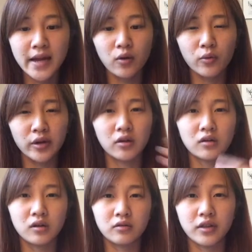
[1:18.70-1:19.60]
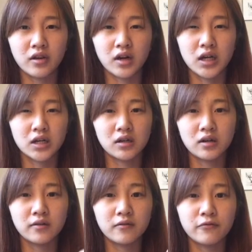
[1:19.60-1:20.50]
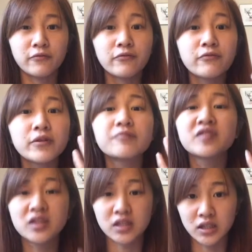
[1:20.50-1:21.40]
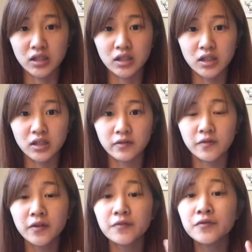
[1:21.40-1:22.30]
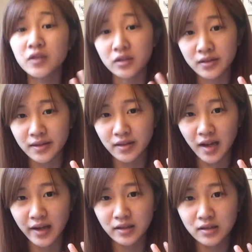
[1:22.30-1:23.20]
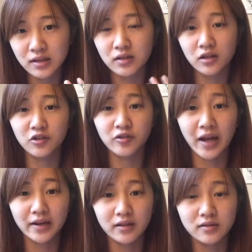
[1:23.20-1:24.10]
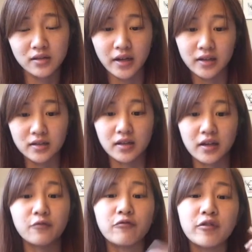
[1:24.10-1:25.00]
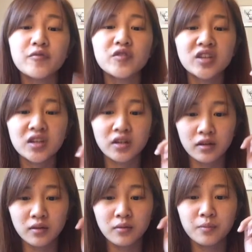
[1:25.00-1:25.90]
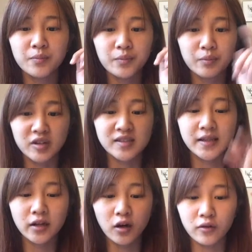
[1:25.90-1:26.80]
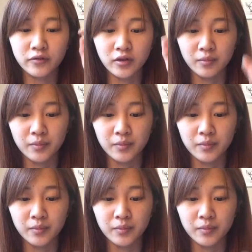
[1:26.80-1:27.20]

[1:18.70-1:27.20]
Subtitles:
We all know there are 50 states in the United States, and 15% of the